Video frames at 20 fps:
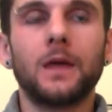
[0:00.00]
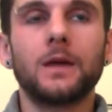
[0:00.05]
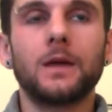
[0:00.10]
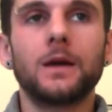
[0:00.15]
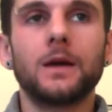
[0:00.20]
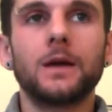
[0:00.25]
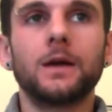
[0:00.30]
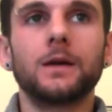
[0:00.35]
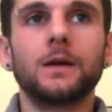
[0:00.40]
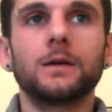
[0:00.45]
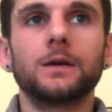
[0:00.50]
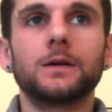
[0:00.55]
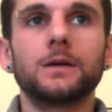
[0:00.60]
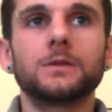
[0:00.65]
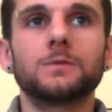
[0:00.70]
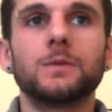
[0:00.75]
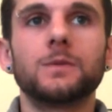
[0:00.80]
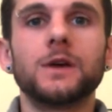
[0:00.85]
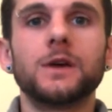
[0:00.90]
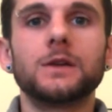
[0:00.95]
And it's
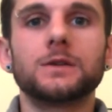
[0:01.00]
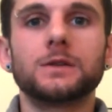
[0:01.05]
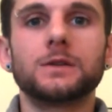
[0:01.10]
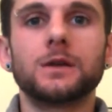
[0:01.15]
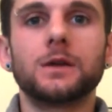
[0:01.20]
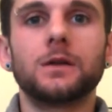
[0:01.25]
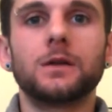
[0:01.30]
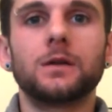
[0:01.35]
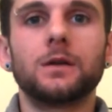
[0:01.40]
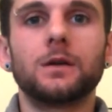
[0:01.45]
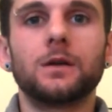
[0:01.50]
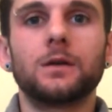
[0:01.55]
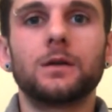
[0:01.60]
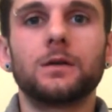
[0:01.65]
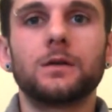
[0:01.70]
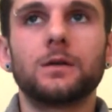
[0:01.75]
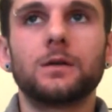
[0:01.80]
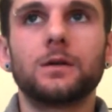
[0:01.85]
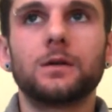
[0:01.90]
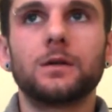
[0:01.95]
based in
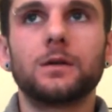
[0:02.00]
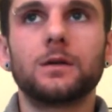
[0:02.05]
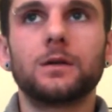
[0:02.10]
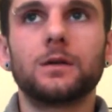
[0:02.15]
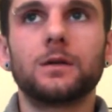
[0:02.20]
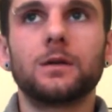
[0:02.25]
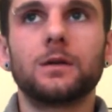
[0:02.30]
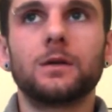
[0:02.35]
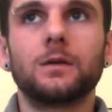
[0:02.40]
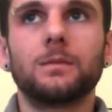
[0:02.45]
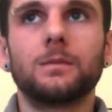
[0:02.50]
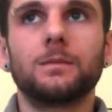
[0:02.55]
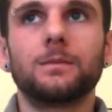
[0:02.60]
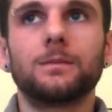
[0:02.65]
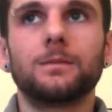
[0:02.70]
a